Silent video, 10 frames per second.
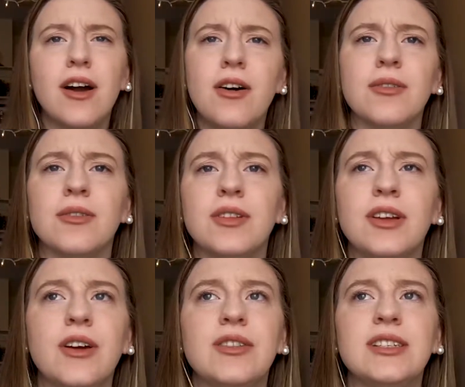oh,
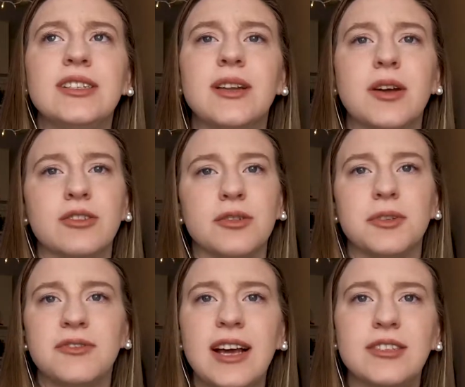this is gonna go so
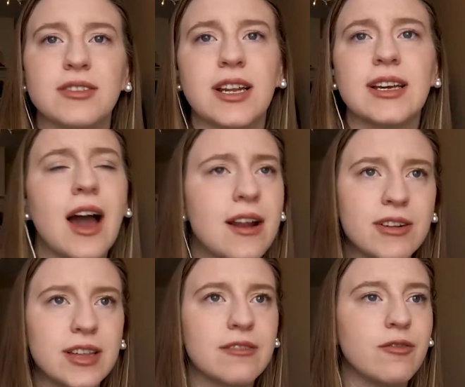much faster, it's gonna
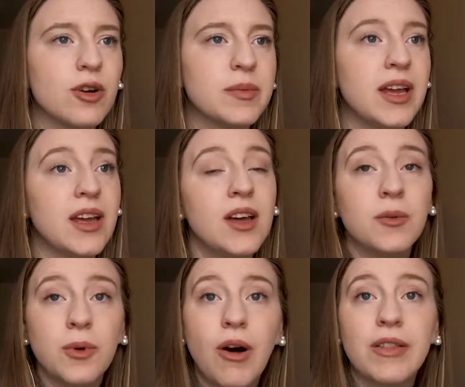cut everything for me.
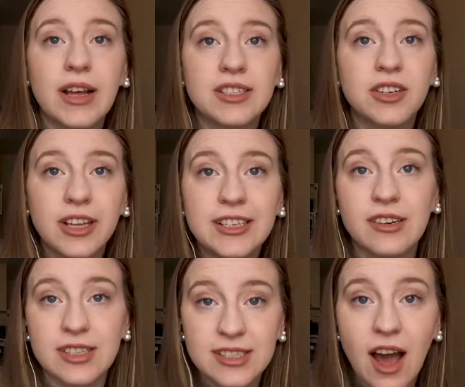well, unless your
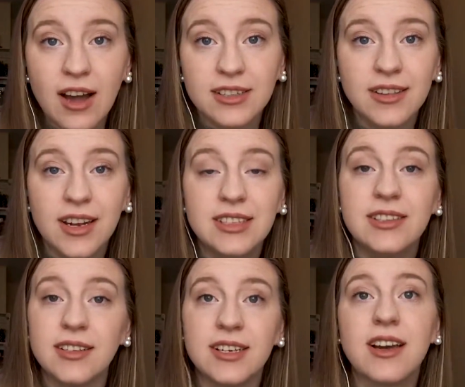laser sucks and then it
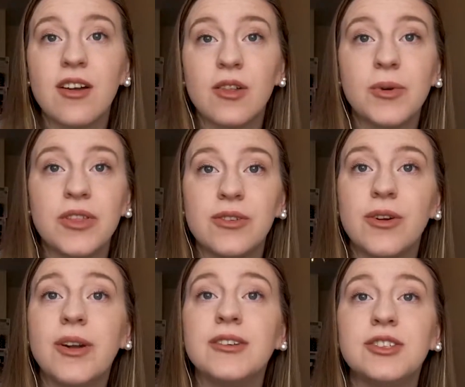doesn't cut all the way
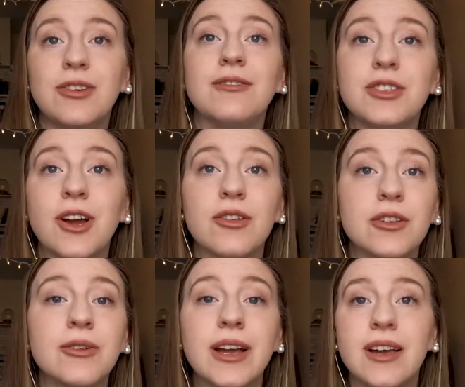through and you still have to go
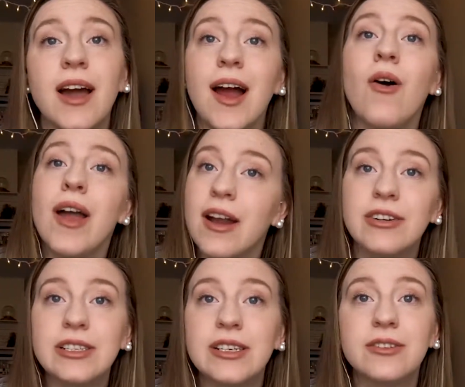through and cut out
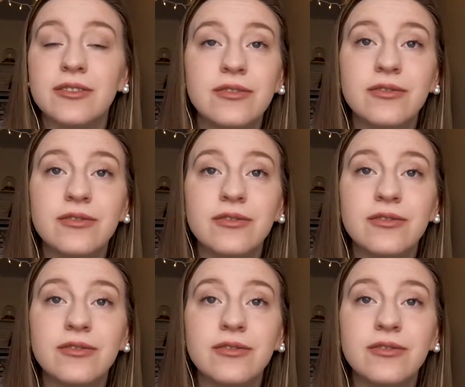every single